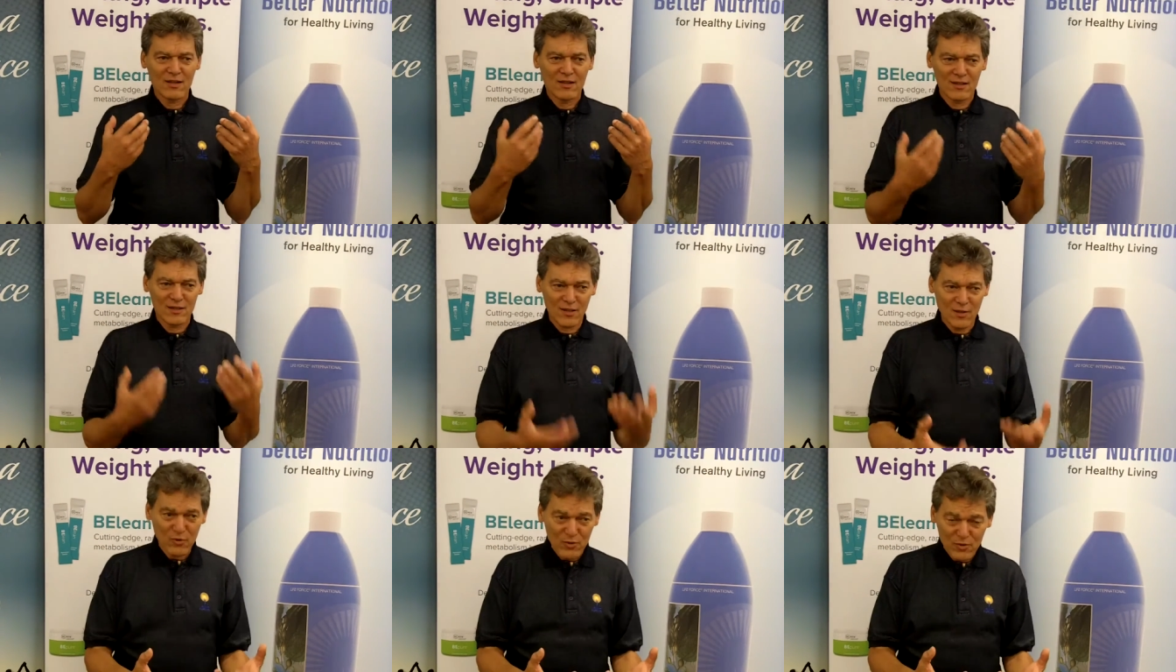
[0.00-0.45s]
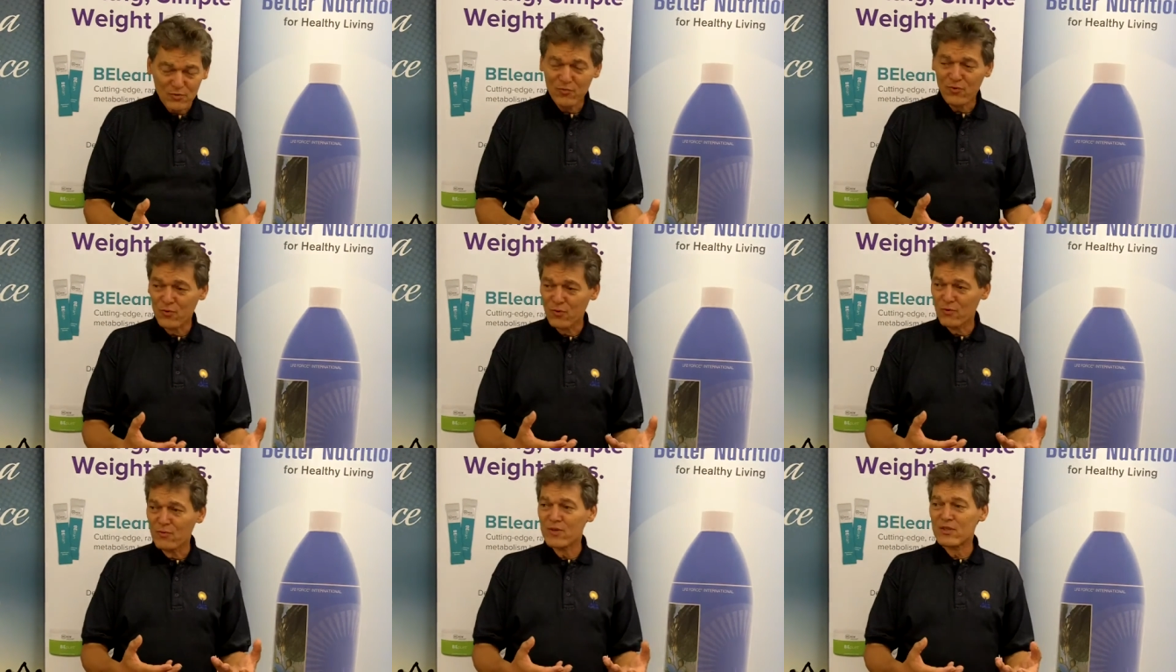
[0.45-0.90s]
looked
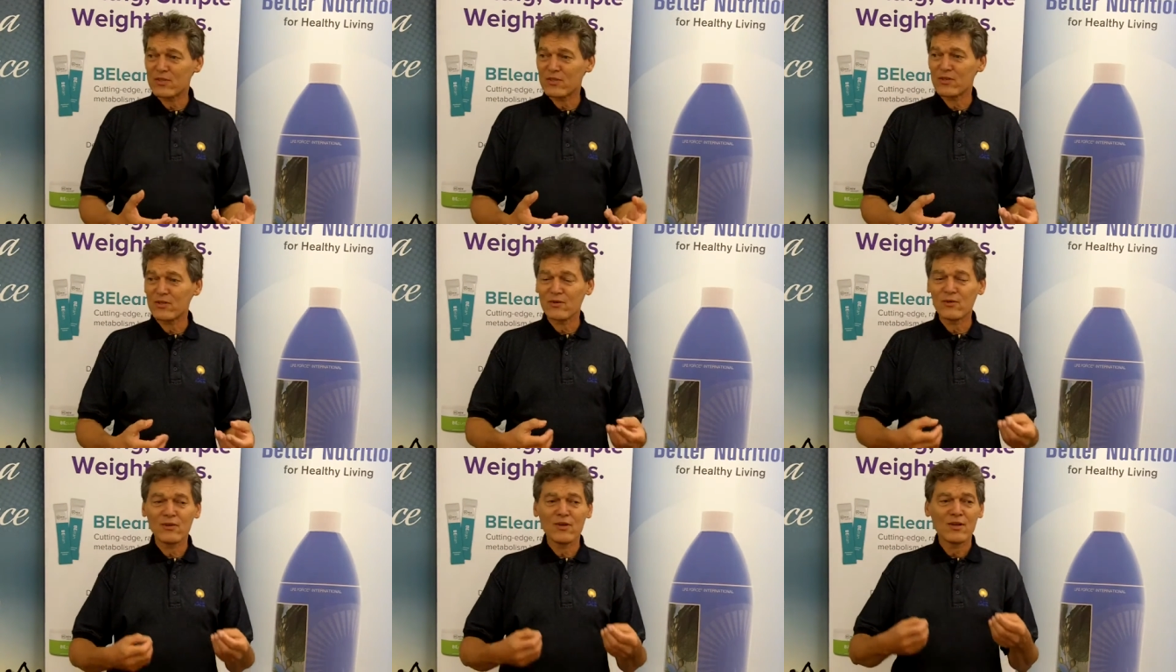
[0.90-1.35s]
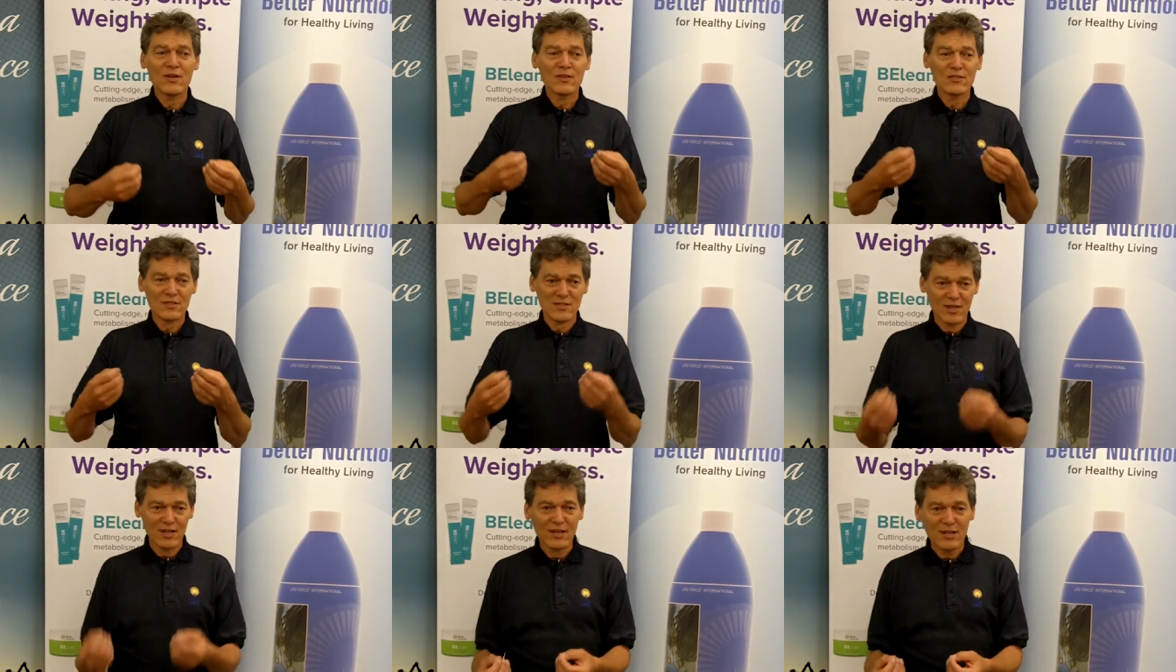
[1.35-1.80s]
forward to,
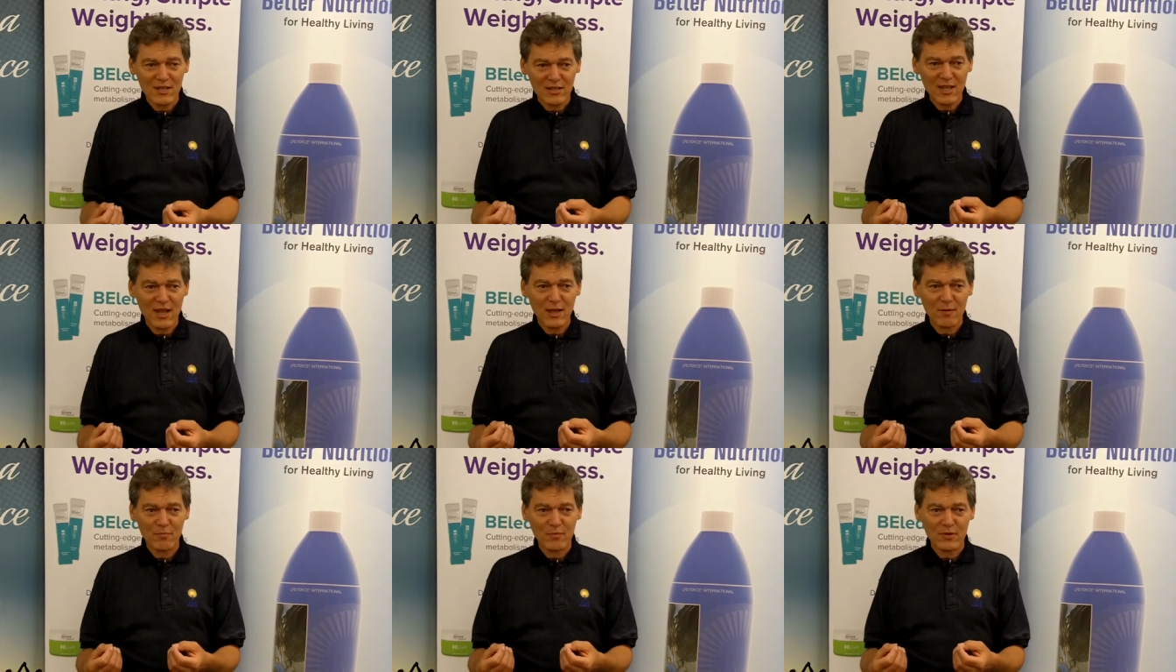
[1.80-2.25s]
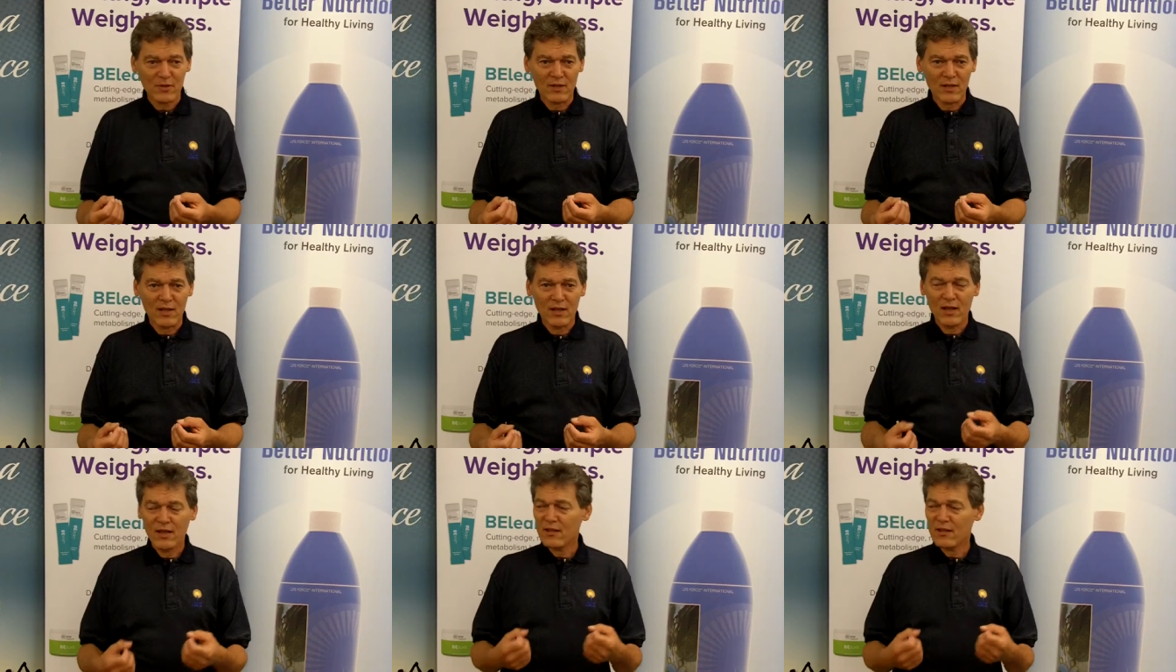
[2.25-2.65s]
seen it happen,